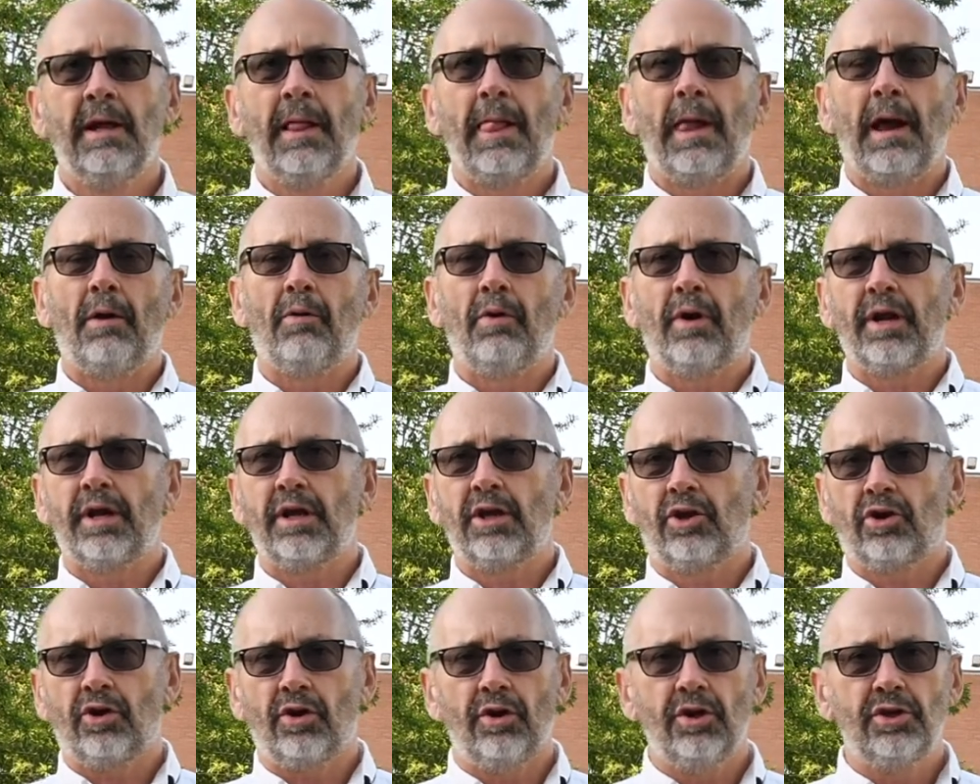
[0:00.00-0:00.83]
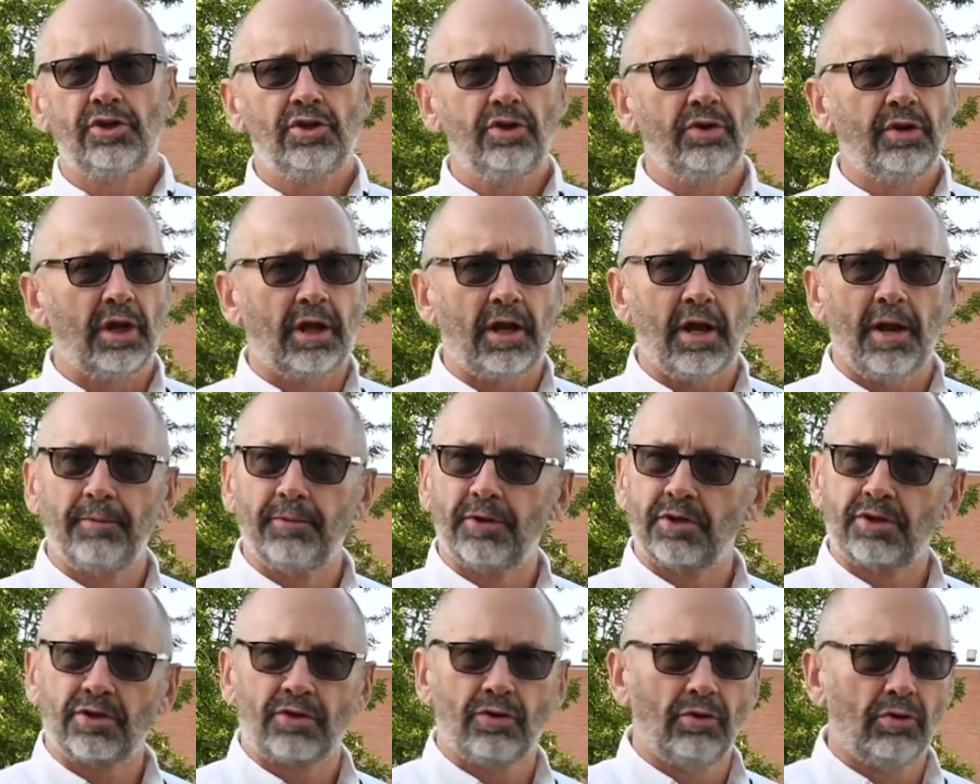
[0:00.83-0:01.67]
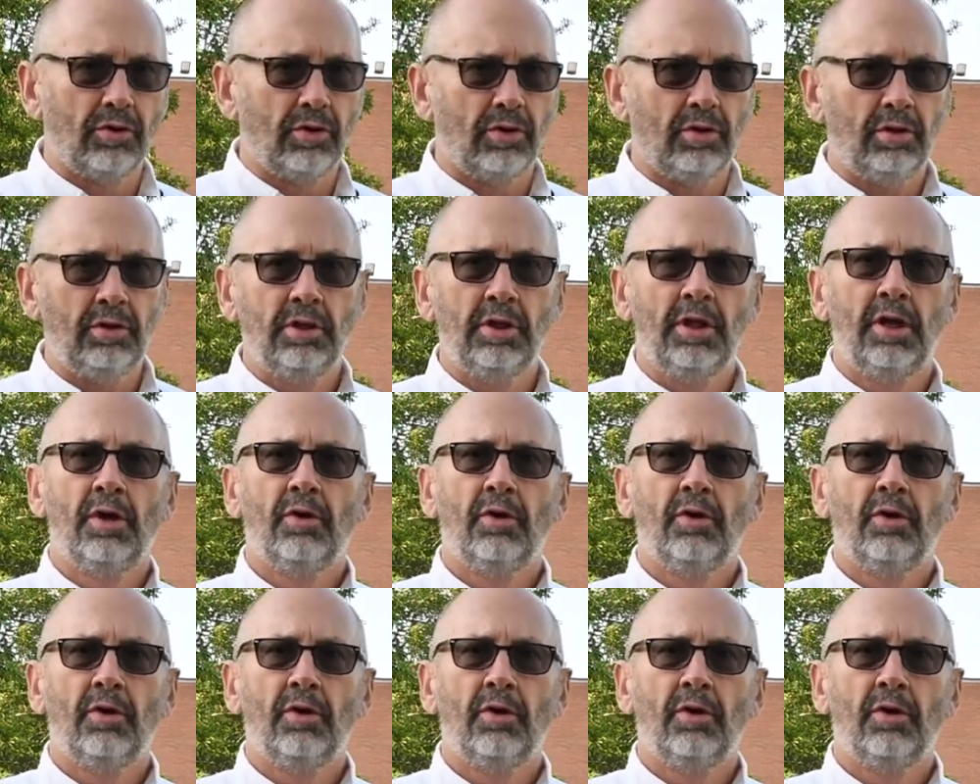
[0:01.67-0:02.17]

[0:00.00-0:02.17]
I want to encourage you to come to school.